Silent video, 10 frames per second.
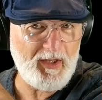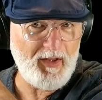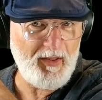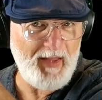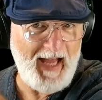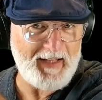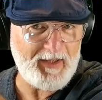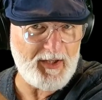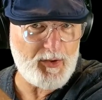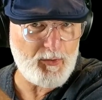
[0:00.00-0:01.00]

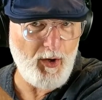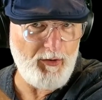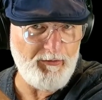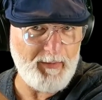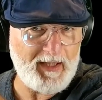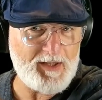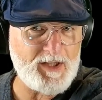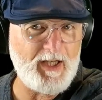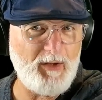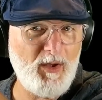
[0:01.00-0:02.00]
that drove me to
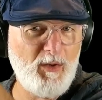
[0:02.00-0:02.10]
see, well,